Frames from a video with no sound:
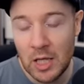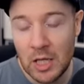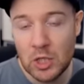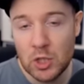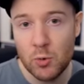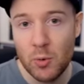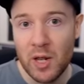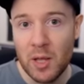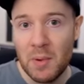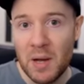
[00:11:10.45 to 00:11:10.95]

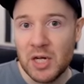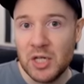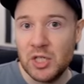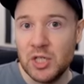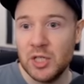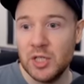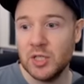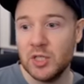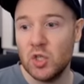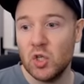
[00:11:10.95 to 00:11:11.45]
20
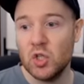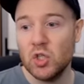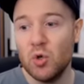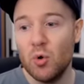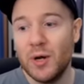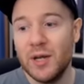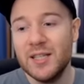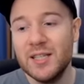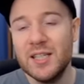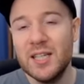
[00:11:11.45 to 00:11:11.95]
matches,
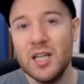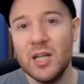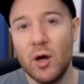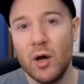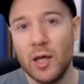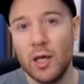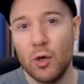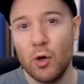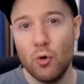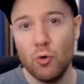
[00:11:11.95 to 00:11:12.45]

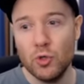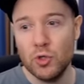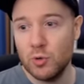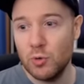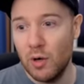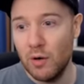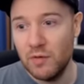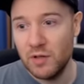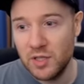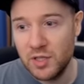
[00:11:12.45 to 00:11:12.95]
29 goals,
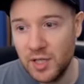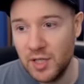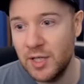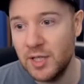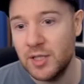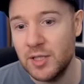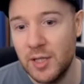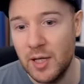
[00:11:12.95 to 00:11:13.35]
12 assists.